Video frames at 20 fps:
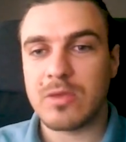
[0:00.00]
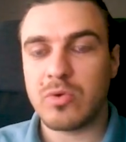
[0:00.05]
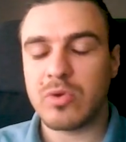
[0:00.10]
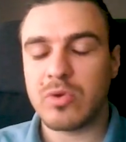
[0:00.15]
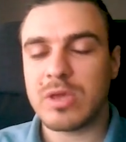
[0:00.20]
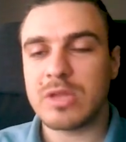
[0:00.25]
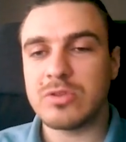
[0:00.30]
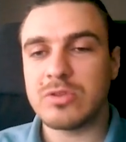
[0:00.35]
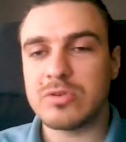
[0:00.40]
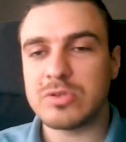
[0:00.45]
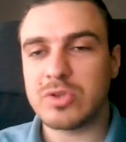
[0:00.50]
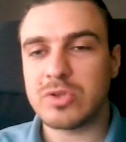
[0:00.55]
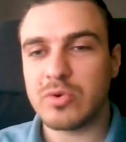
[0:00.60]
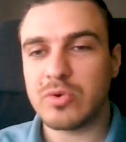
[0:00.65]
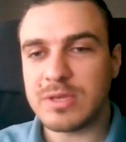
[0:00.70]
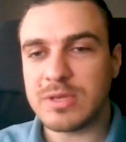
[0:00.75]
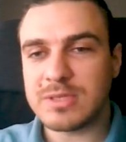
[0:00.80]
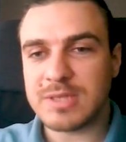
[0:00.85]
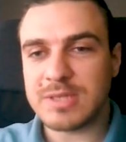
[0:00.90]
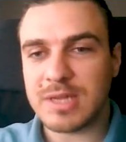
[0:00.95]
you can do so
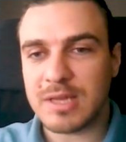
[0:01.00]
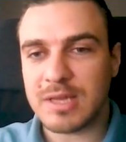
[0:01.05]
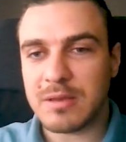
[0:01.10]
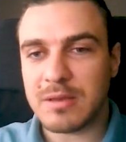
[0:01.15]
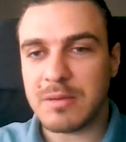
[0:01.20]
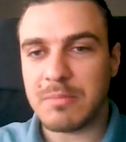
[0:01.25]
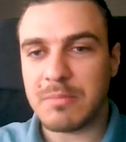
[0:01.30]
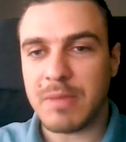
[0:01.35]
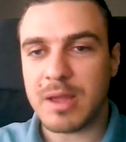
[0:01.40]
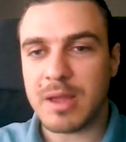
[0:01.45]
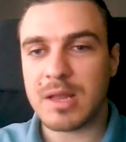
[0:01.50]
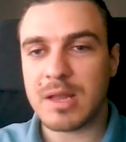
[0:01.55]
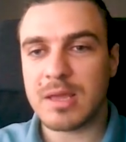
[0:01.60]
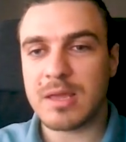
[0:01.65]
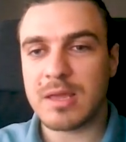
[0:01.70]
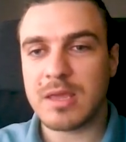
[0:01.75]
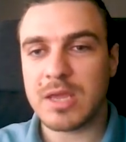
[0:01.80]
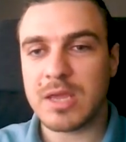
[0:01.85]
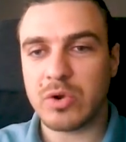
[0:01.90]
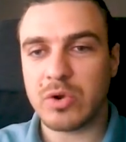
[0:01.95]
easily by
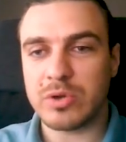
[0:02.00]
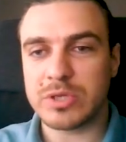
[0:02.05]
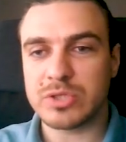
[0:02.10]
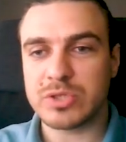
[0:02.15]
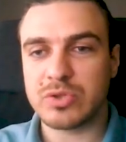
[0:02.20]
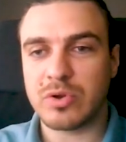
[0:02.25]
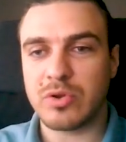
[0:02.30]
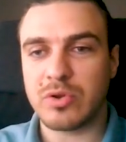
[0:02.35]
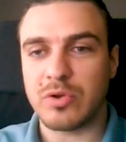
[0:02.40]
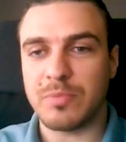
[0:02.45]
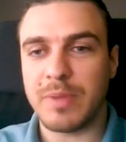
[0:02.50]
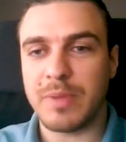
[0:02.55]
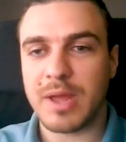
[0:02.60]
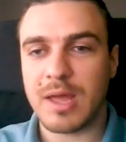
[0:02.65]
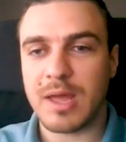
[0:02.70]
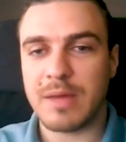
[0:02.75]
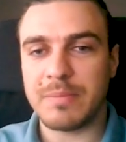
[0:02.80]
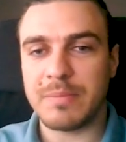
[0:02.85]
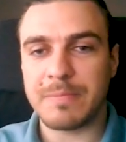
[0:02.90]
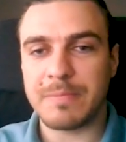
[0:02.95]
clicking here on restore your
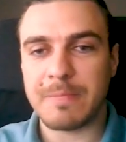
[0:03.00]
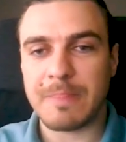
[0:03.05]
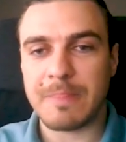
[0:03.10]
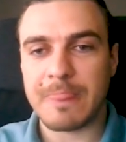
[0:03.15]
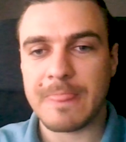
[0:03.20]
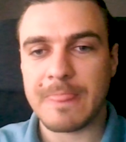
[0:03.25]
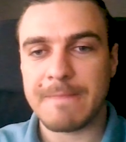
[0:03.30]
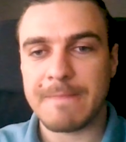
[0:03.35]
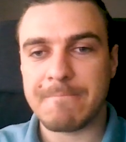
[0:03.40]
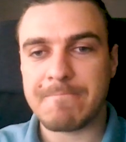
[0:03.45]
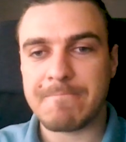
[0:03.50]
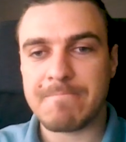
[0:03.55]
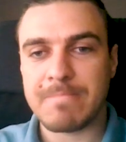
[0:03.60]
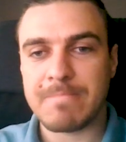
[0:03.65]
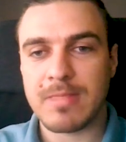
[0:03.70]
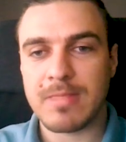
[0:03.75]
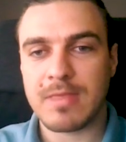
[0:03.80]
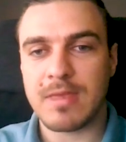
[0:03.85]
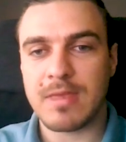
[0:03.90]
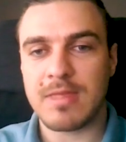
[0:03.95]
backup
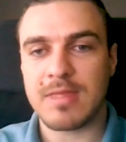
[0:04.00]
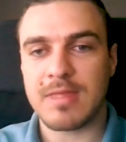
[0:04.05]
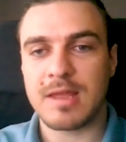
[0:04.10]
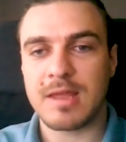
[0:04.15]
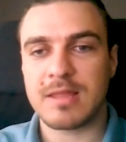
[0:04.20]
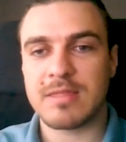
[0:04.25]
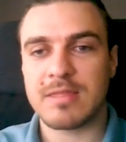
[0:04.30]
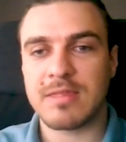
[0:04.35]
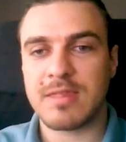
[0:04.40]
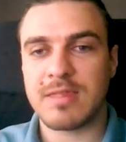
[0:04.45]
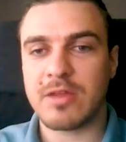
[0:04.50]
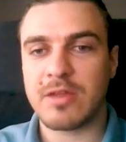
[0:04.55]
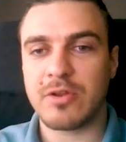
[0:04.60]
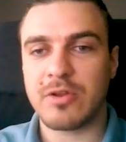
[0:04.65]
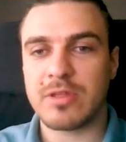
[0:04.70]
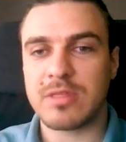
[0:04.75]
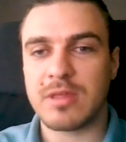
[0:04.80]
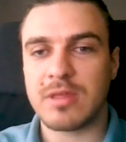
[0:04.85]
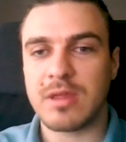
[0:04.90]
and select secret